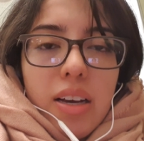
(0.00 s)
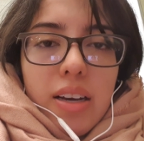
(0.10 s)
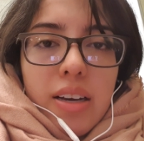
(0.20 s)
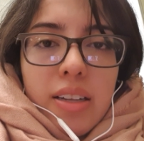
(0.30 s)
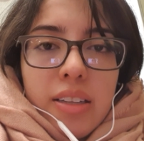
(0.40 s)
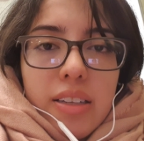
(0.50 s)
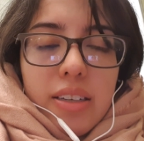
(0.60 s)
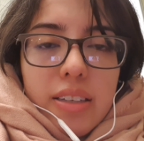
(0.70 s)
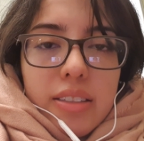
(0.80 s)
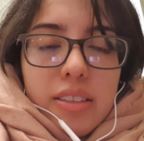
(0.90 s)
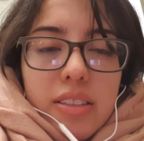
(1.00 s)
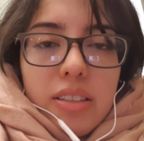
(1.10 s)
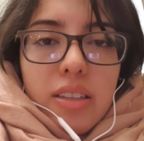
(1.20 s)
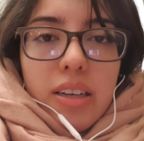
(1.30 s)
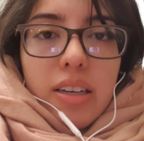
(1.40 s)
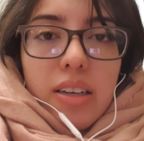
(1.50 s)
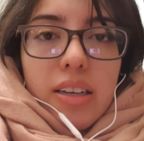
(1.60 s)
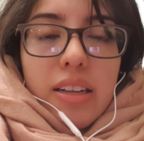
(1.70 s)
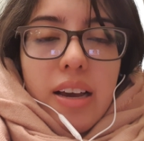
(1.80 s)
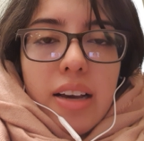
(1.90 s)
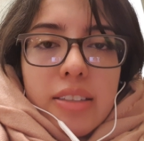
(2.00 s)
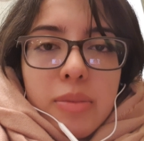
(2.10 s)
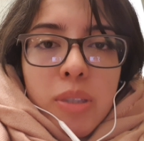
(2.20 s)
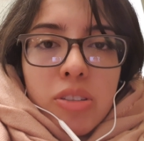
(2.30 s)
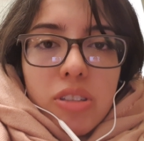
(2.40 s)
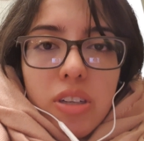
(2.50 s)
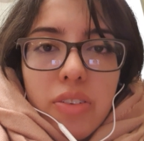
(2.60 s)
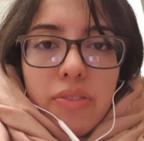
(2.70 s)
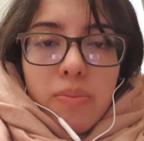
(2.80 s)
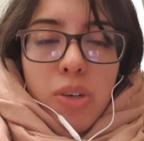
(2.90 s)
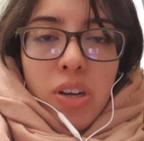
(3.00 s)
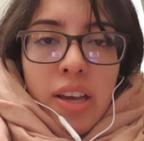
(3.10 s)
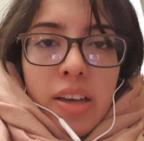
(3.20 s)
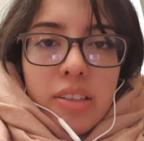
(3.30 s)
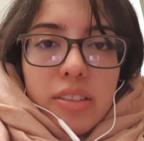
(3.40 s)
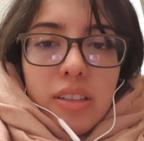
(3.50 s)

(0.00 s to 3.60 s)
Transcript: and it's like it has most of Monet